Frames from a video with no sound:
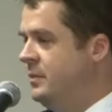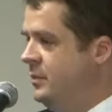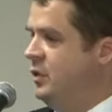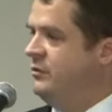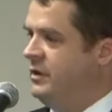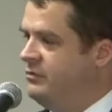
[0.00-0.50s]

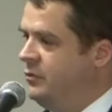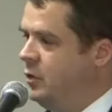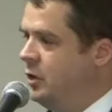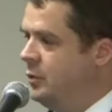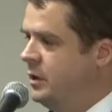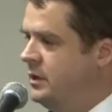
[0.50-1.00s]
moving
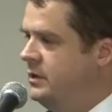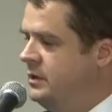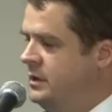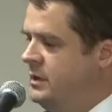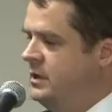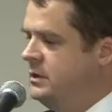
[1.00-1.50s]
forward?
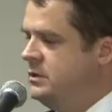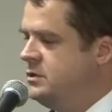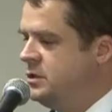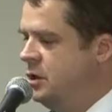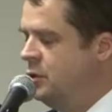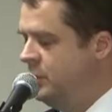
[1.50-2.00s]

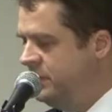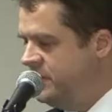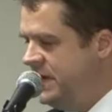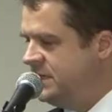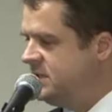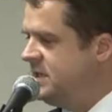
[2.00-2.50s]
So with
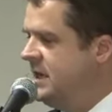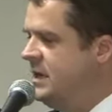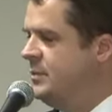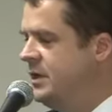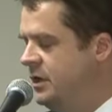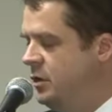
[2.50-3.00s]
that said,
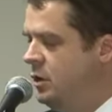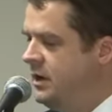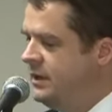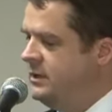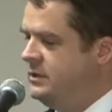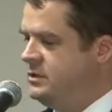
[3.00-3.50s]
I'm going to go
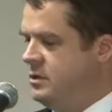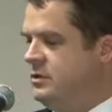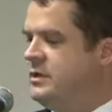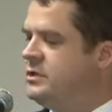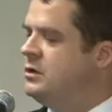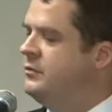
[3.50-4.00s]
ahead and
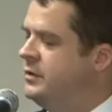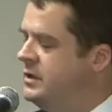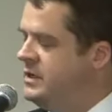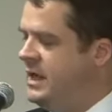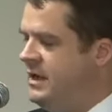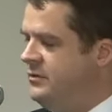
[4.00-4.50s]
turn this over to
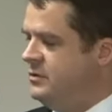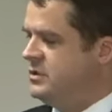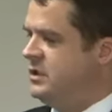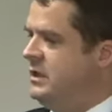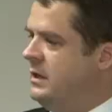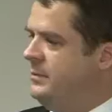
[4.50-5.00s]
Dave,
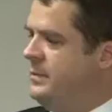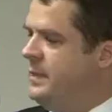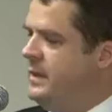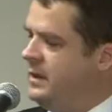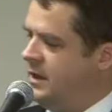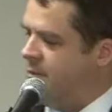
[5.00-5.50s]
who's going
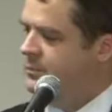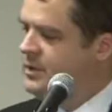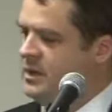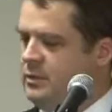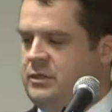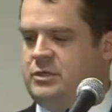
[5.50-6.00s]
to
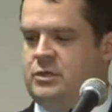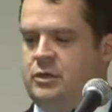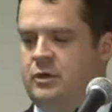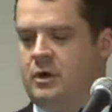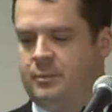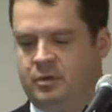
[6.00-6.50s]
be able to show
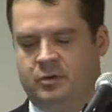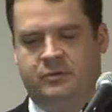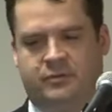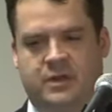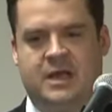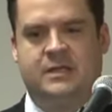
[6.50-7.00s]
you our
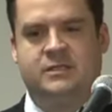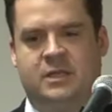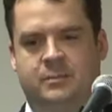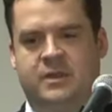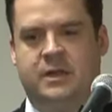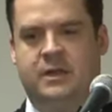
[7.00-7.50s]
proof of
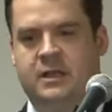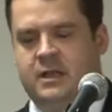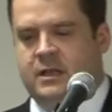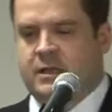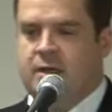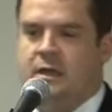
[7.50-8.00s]
concept. Then
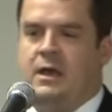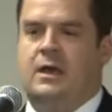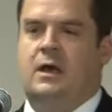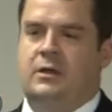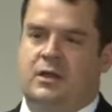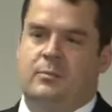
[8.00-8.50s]

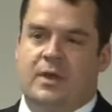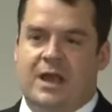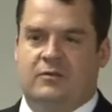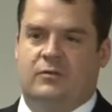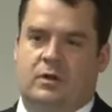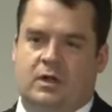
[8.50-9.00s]
I'll get
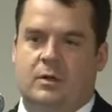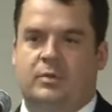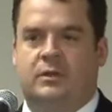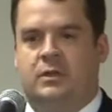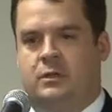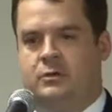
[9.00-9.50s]
back for a
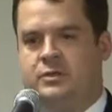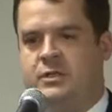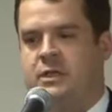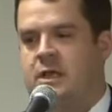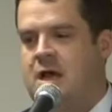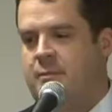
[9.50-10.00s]
couple of
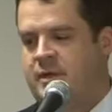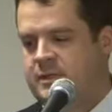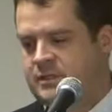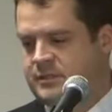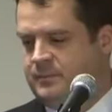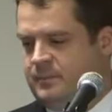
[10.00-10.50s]
closing
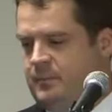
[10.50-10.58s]
comments.